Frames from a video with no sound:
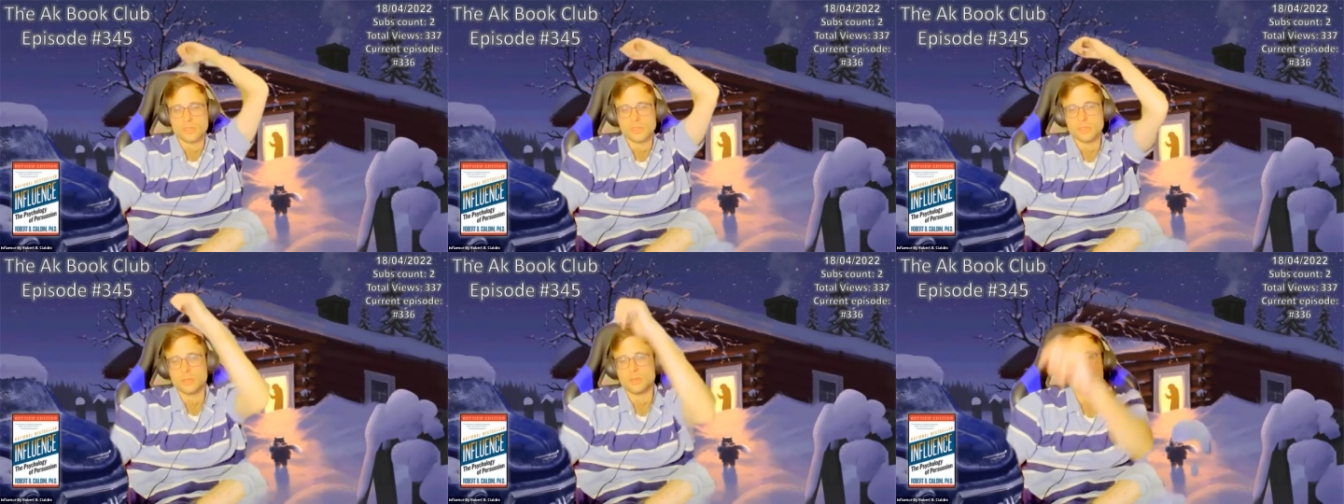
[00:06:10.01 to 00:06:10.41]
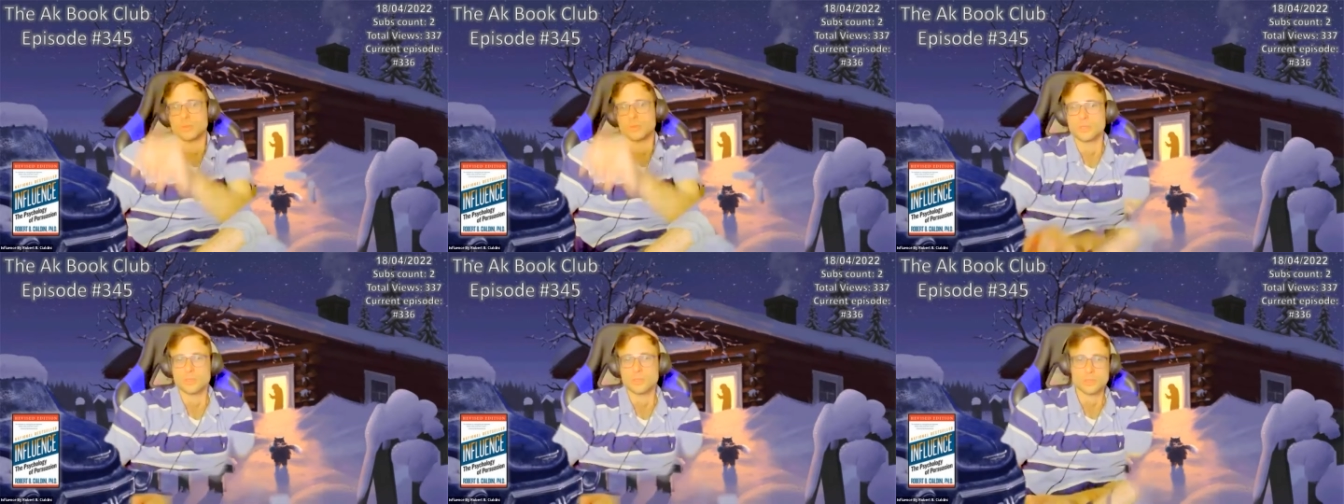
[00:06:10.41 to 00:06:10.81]
So,
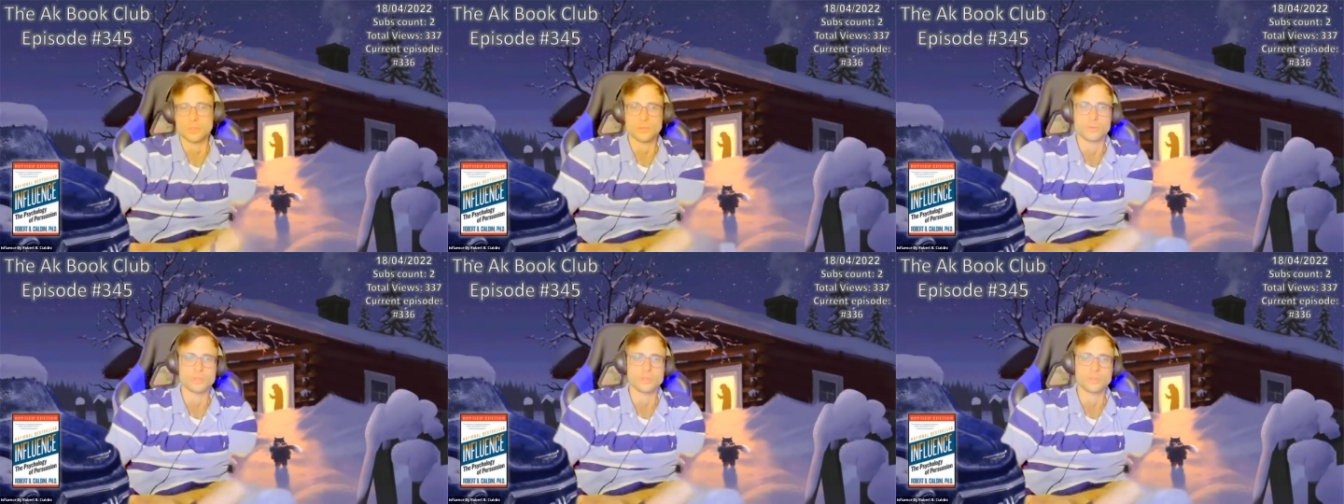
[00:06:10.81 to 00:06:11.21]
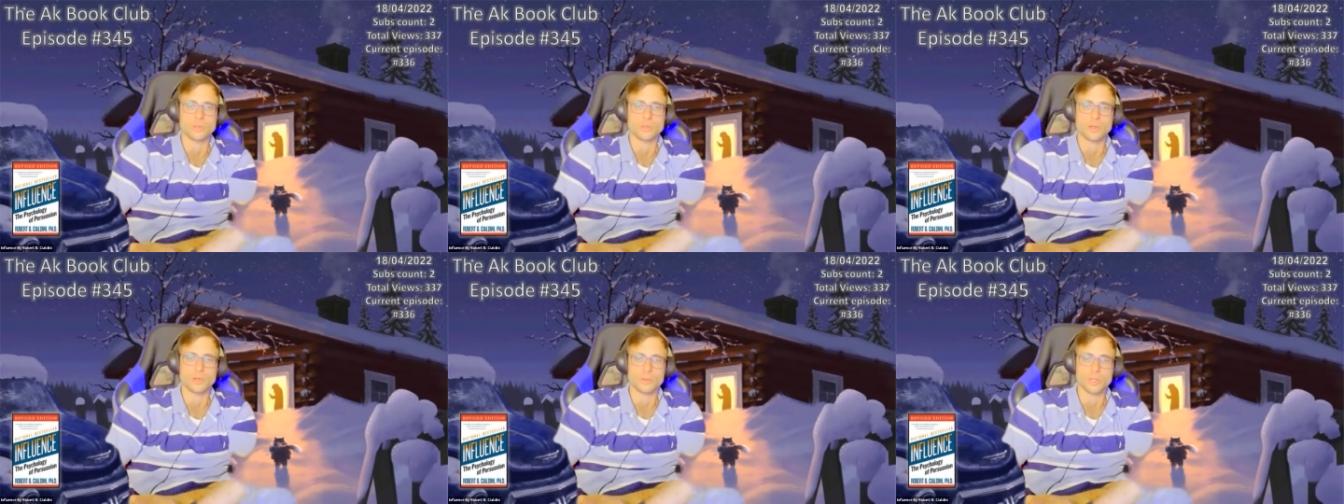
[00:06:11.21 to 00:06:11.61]
are
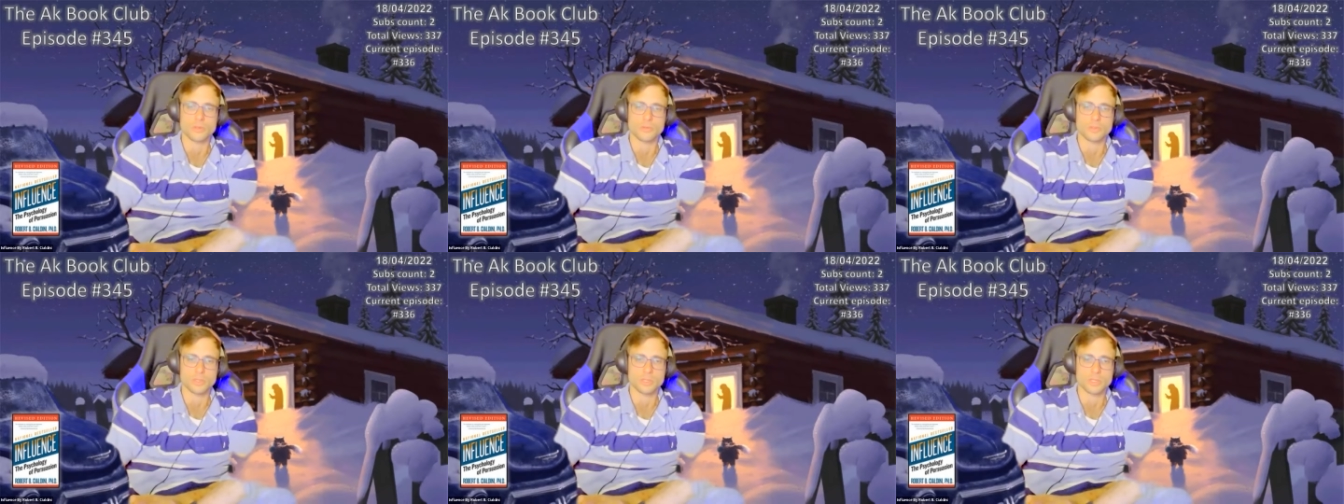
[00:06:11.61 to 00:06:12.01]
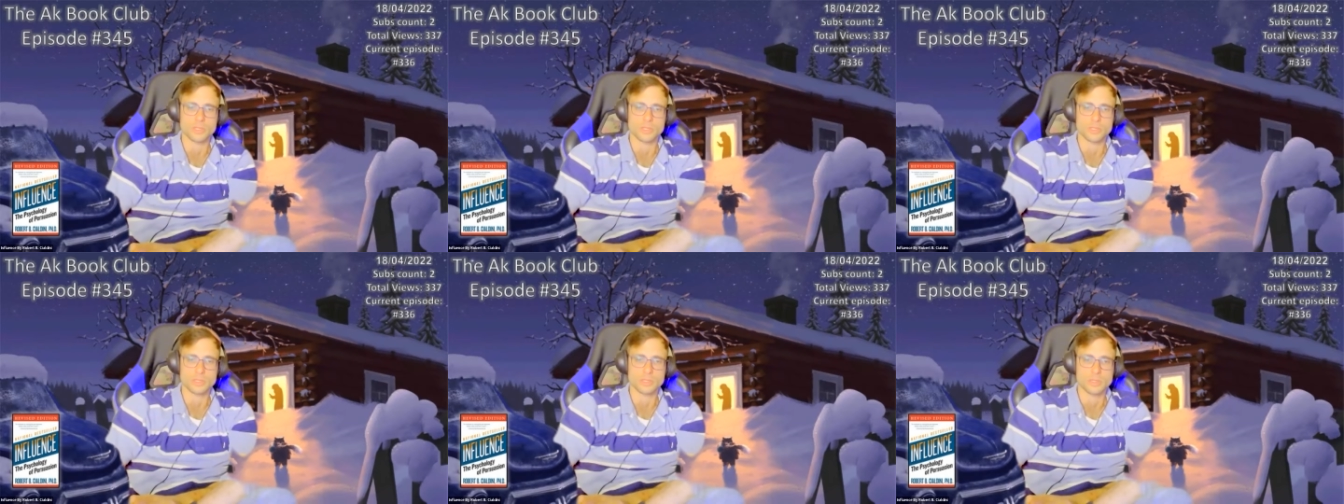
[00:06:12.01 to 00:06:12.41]
you ready for it?
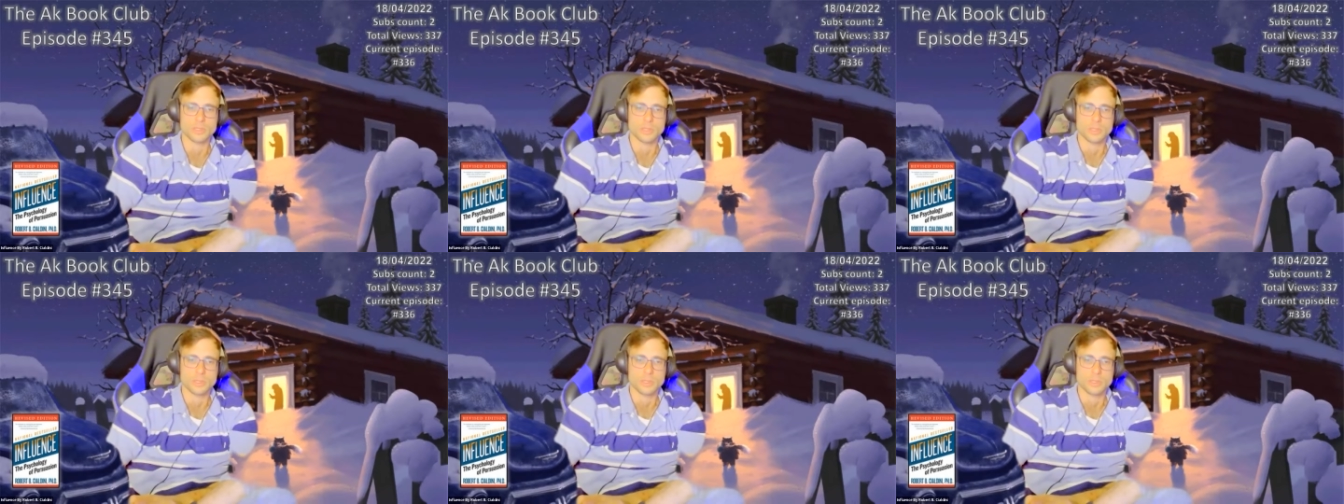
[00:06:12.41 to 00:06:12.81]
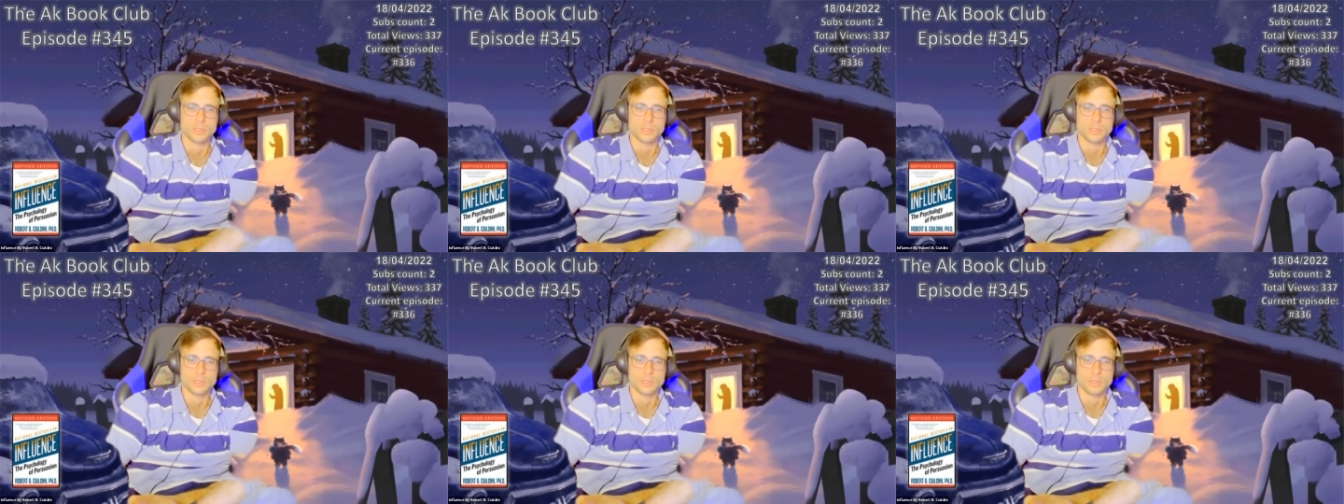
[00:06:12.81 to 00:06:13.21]

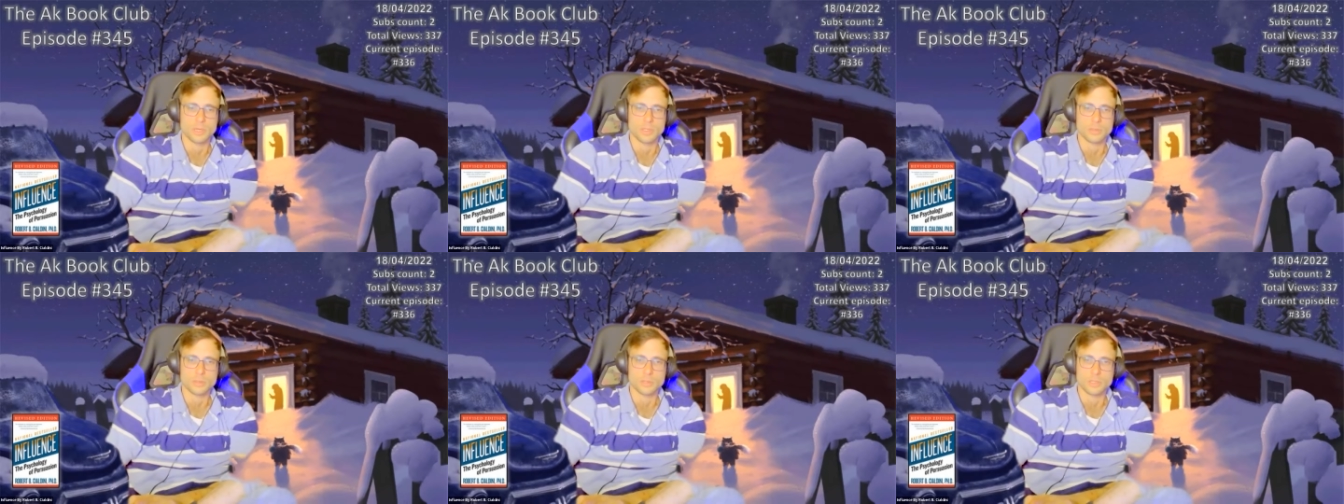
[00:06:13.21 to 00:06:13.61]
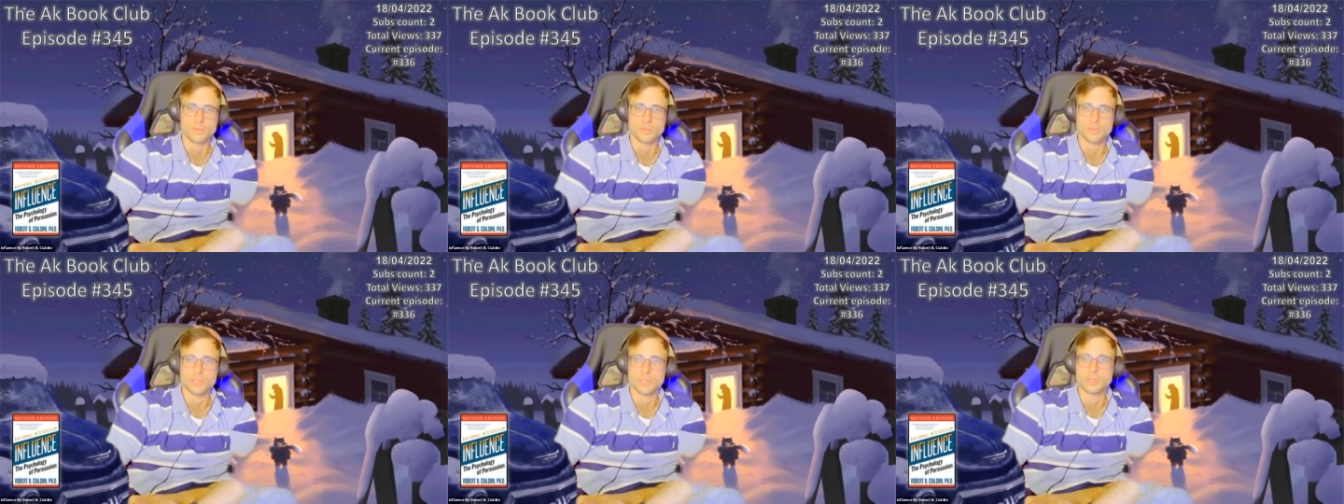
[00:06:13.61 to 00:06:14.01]
Are you ready
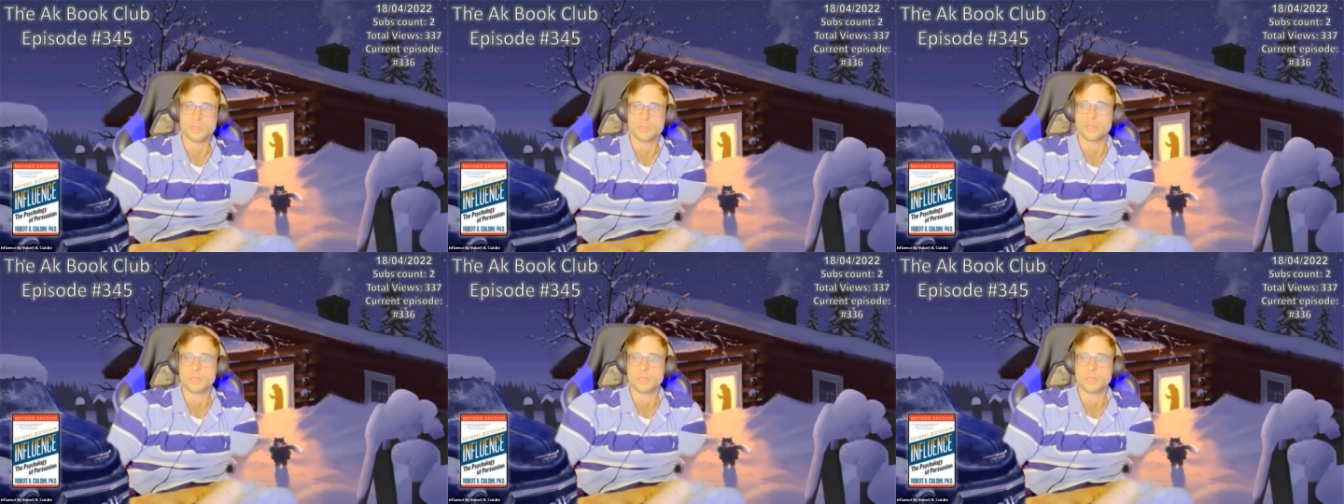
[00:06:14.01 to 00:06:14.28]
for it?